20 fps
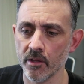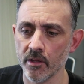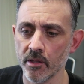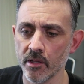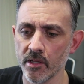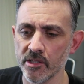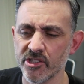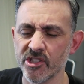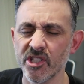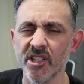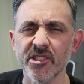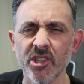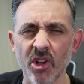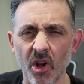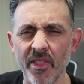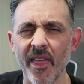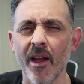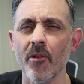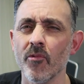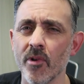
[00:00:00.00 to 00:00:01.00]
he's just
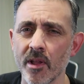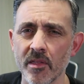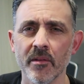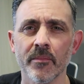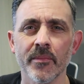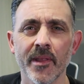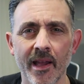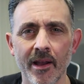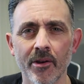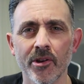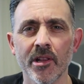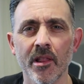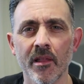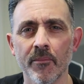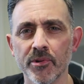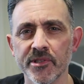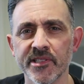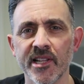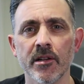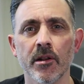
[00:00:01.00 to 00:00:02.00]
got that rhythm now. You know,
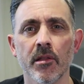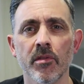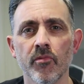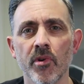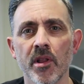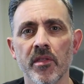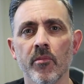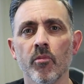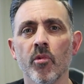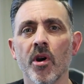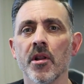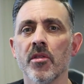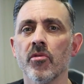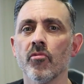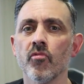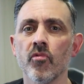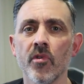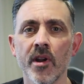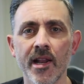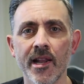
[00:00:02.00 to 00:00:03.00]
that presenter's rhythm where it's
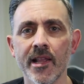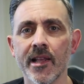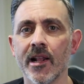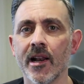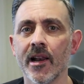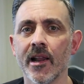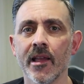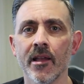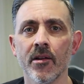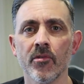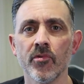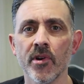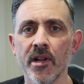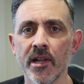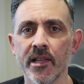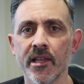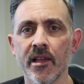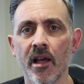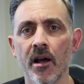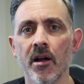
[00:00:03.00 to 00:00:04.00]
really clear,
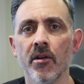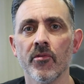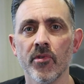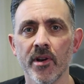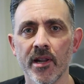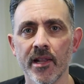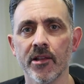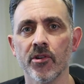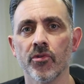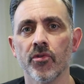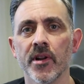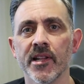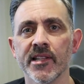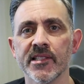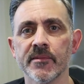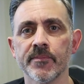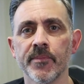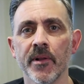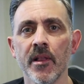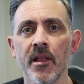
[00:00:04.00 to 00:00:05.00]
really cut, really
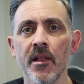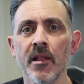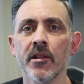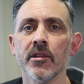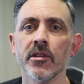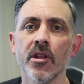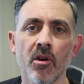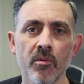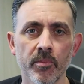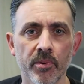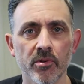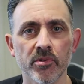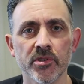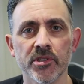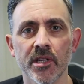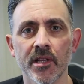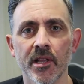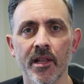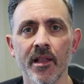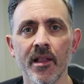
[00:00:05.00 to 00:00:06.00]
crisp, no
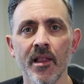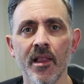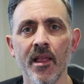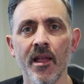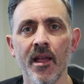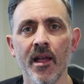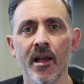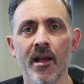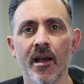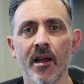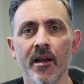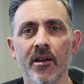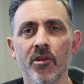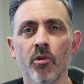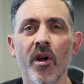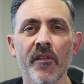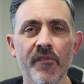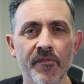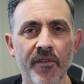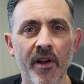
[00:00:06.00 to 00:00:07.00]
bullshit.
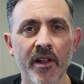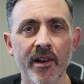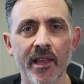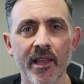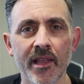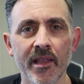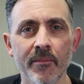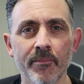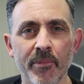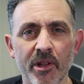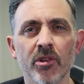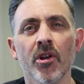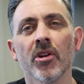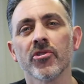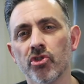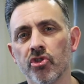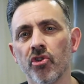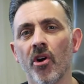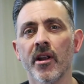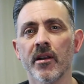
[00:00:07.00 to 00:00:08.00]
Quite funny, but
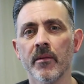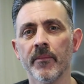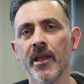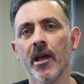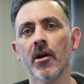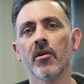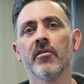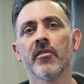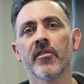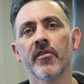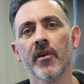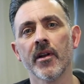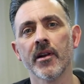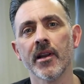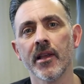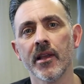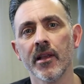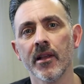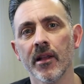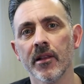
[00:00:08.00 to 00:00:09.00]
not trying to be over
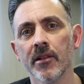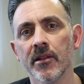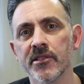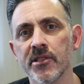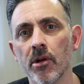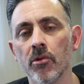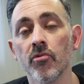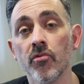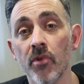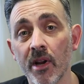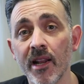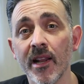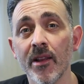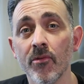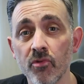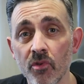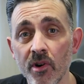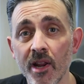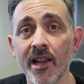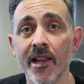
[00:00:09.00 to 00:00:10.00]
funny, and so a really,
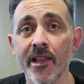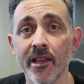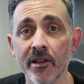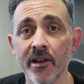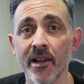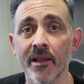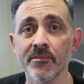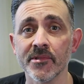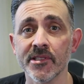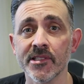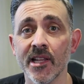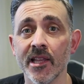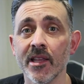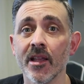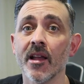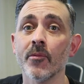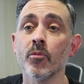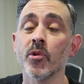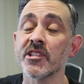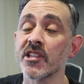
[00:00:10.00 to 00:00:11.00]
really good
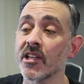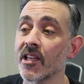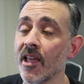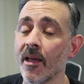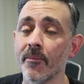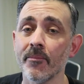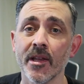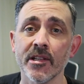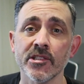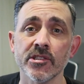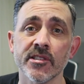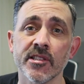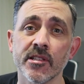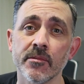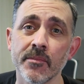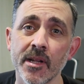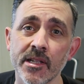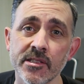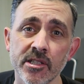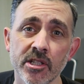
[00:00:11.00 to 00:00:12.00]
MC, which again
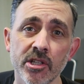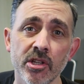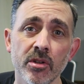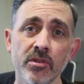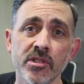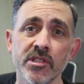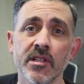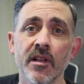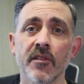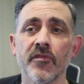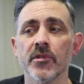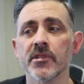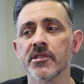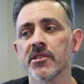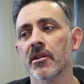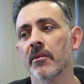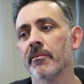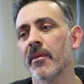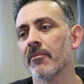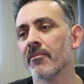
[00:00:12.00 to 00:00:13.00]
makes a huge
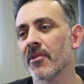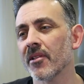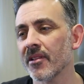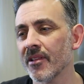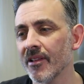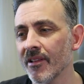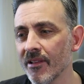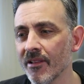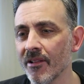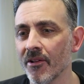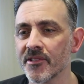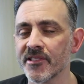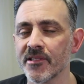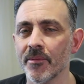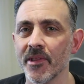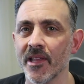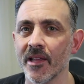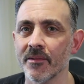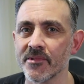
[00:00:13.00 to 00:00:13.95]
difference. I remember, you know, some of the